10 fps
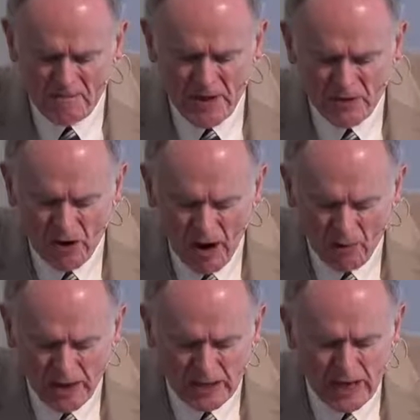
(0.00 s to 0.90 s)
And
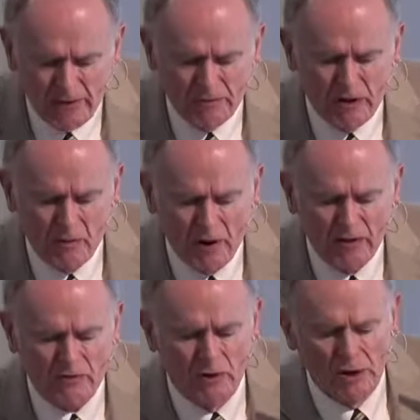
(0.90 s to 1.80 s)
Yahweh gave them
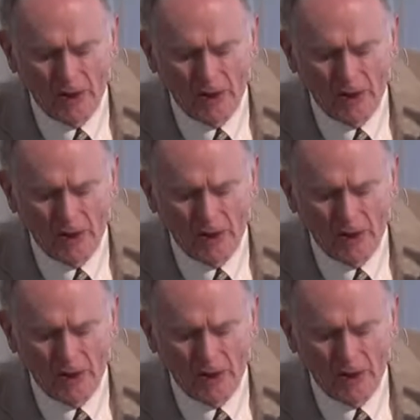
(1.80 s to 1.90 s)
rest on